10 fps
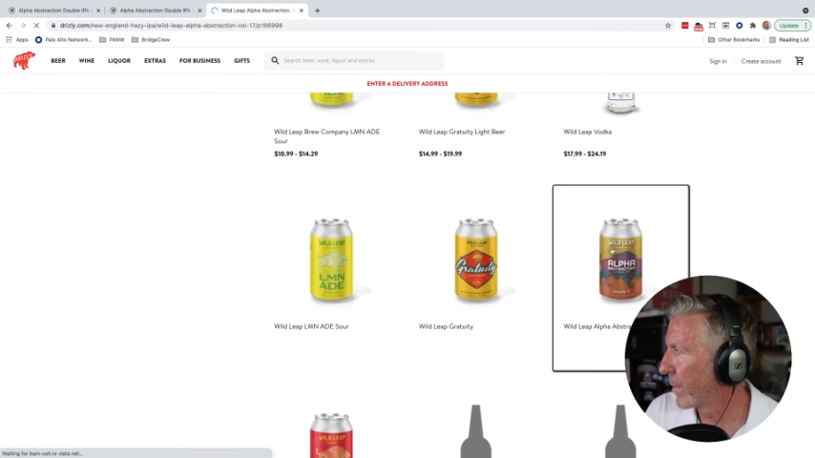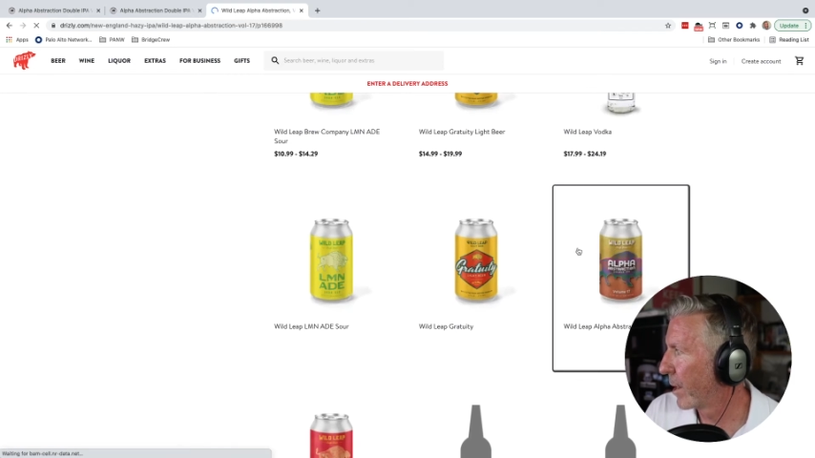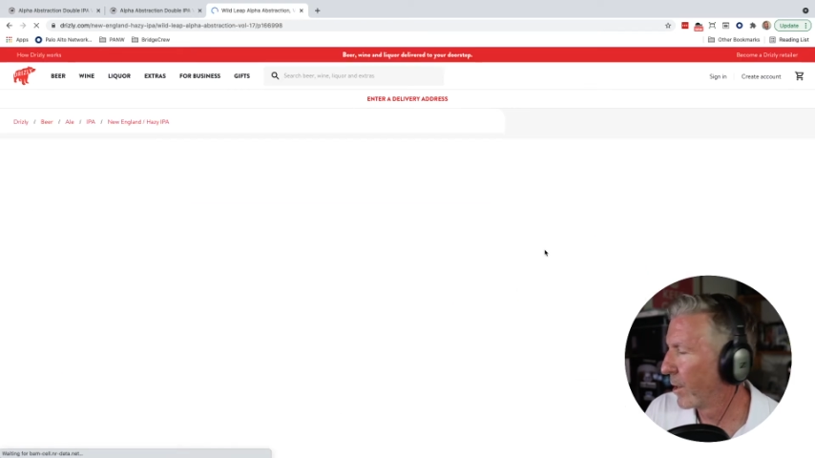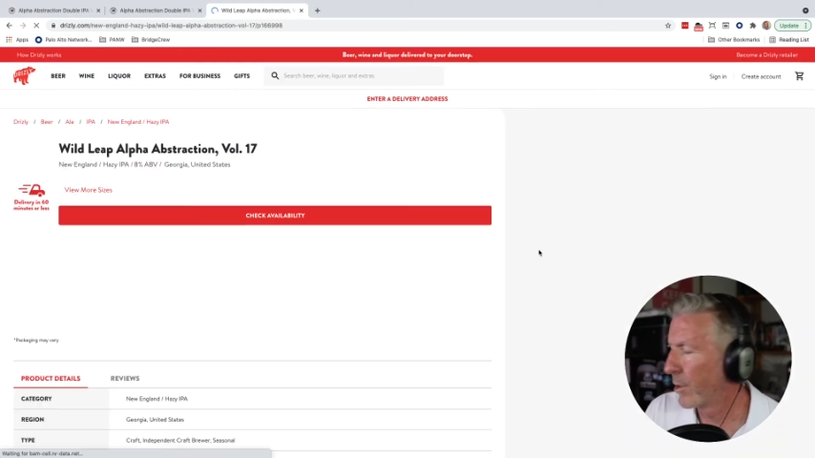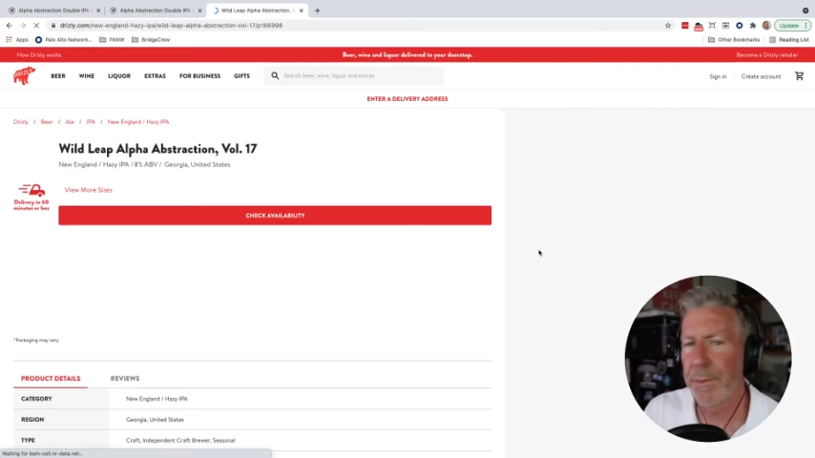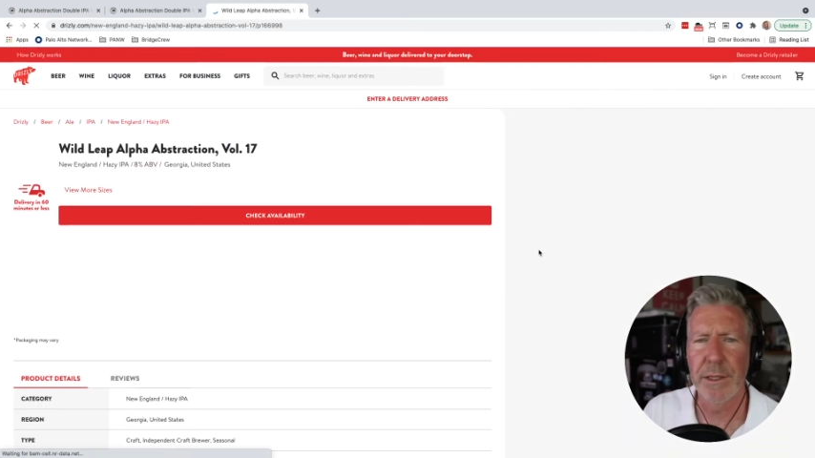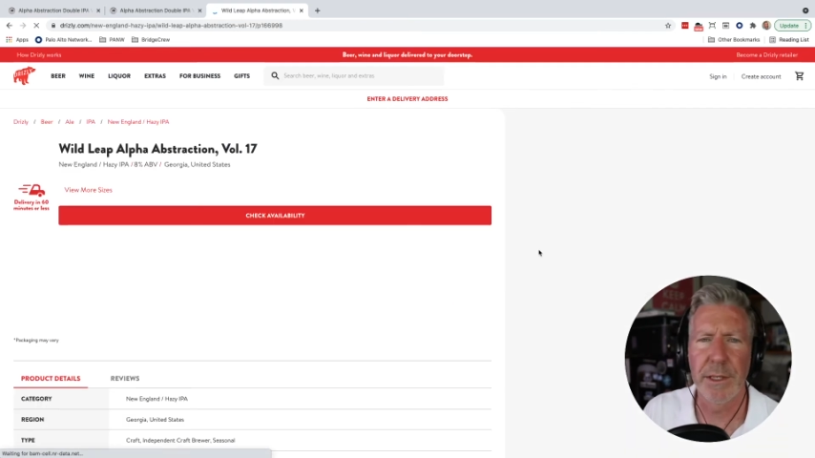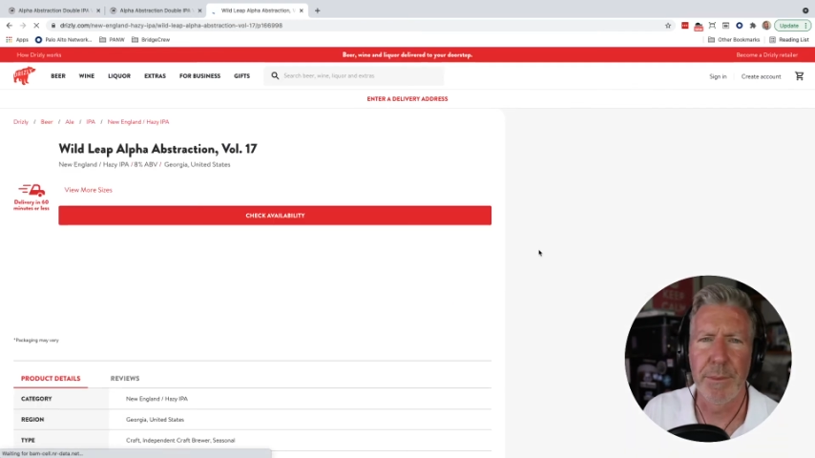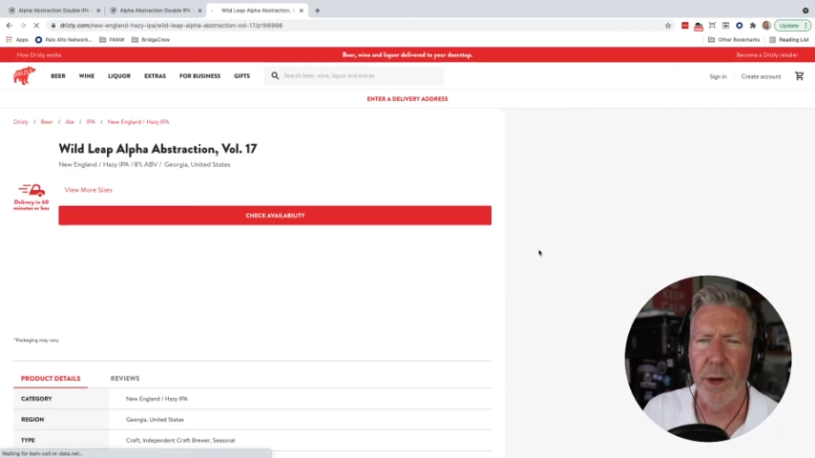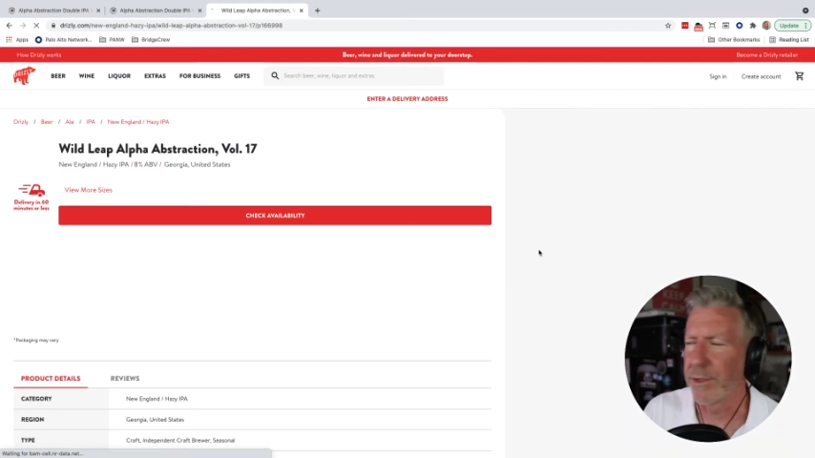It's gonna be the same
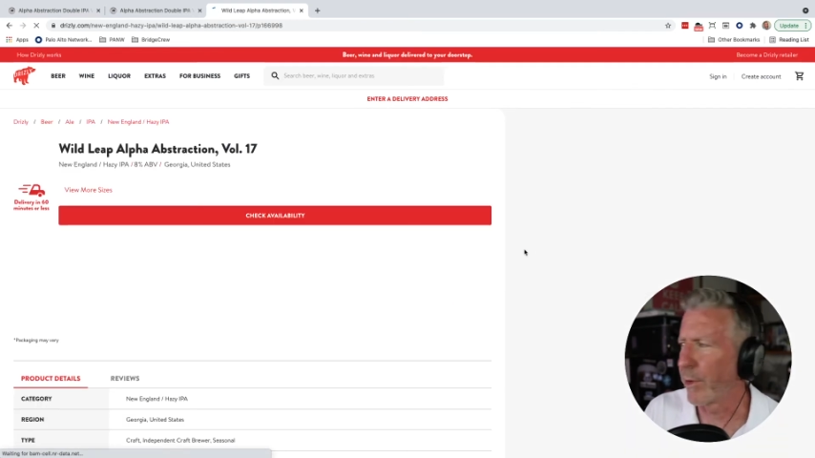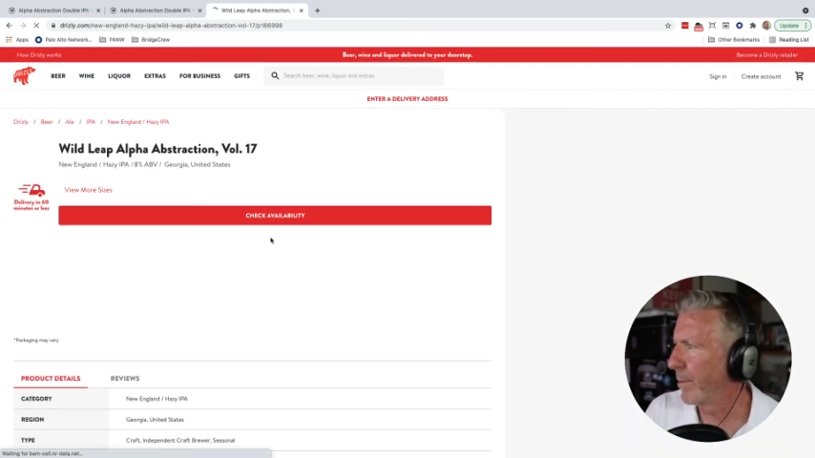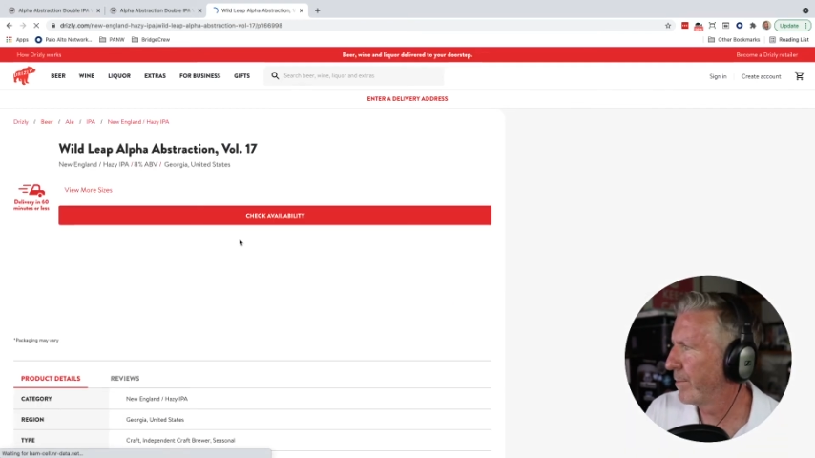price, right?